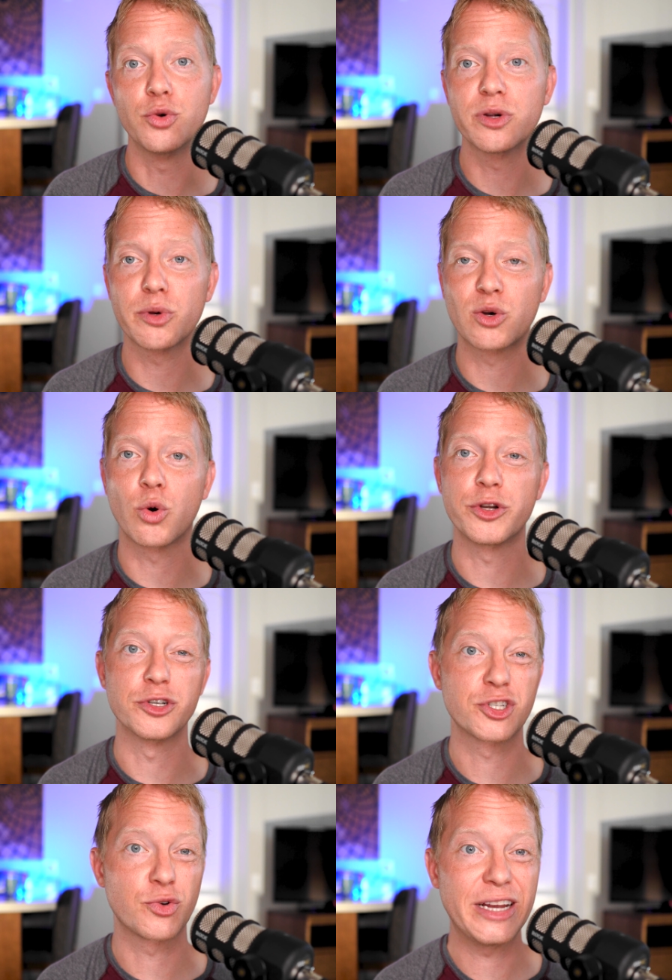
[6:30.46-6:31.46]
You can record your
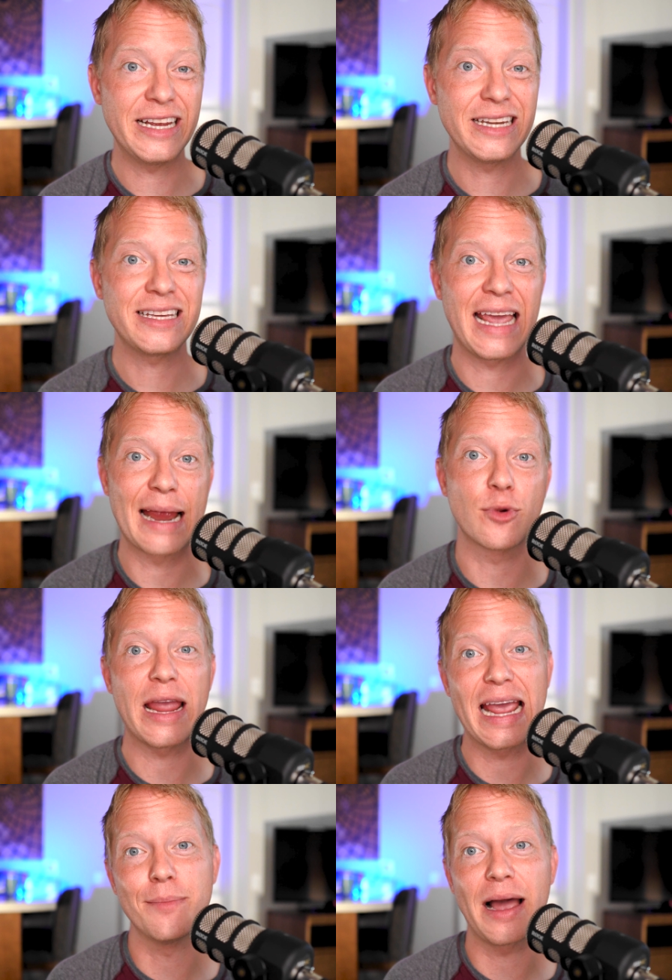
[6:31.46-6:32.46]
screen, camera,
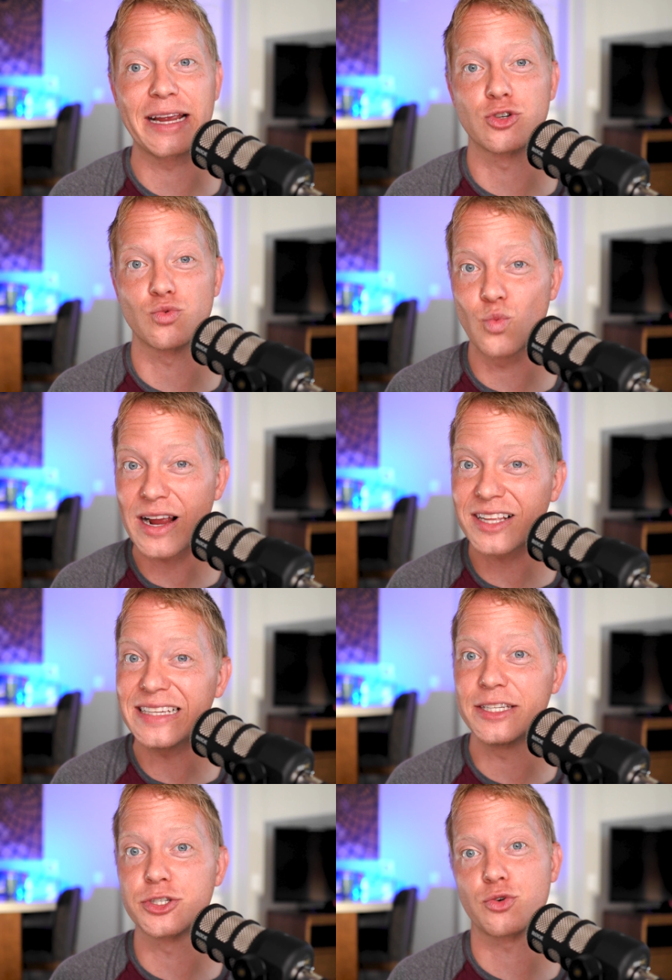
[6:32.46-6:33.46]
and mic directly into